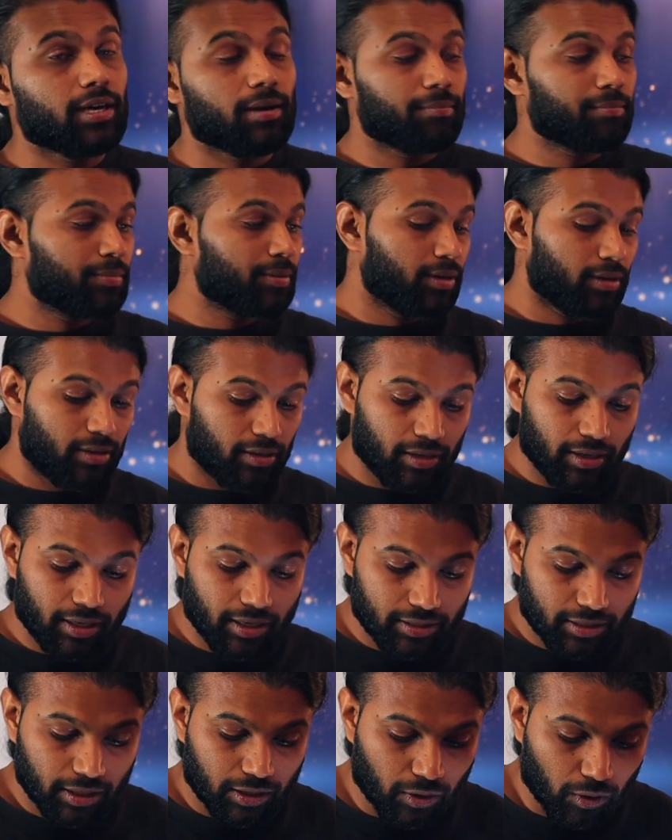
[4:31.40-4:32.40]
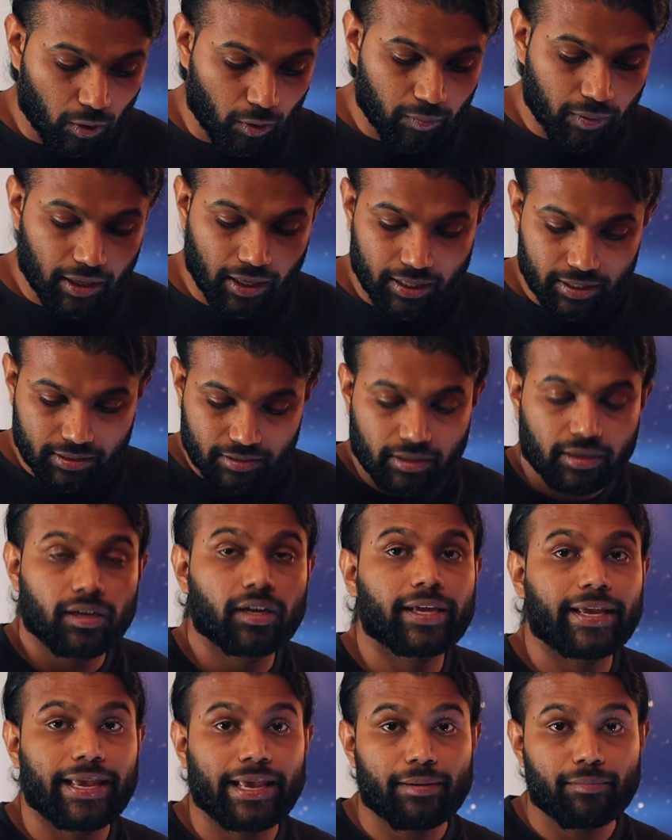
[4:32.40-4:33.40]
up the Chromecast
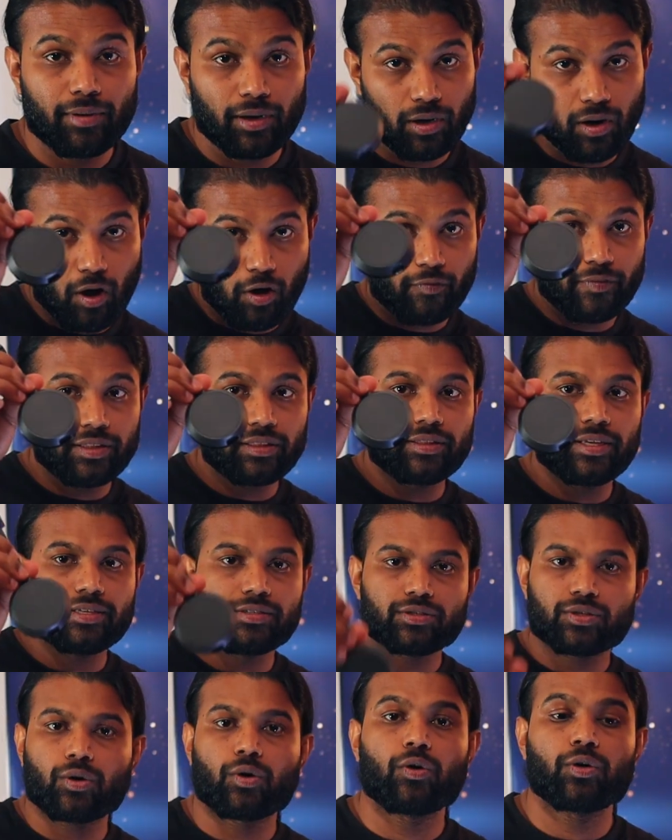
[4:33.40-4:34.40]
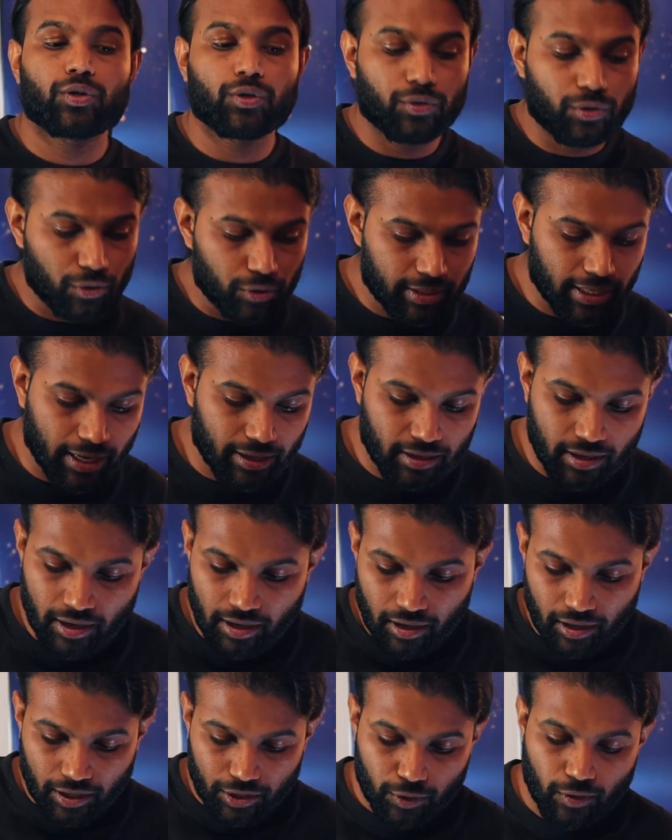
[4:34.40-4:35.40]
came along with this. So to do that,
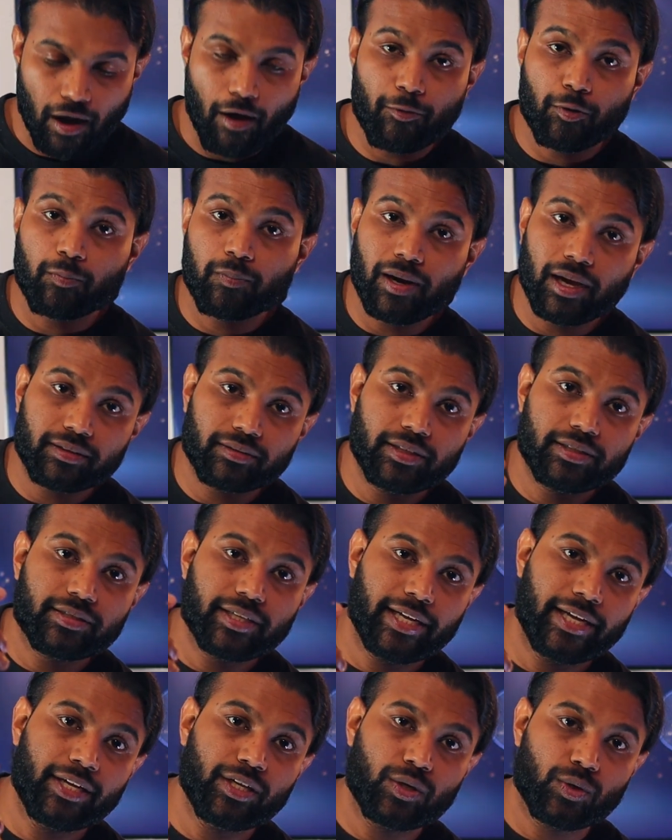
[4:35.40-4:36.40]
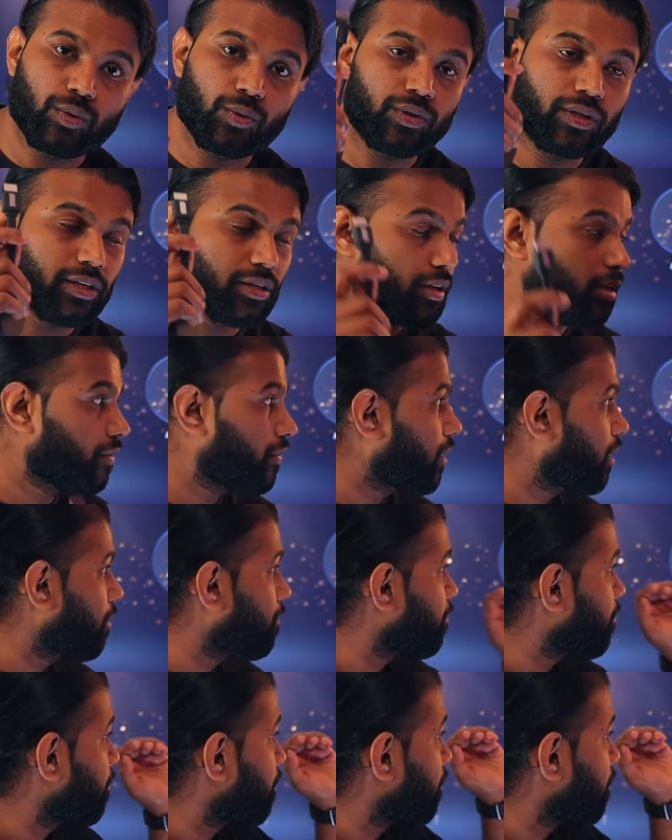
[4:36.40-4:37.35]
you have to plug this into the TV.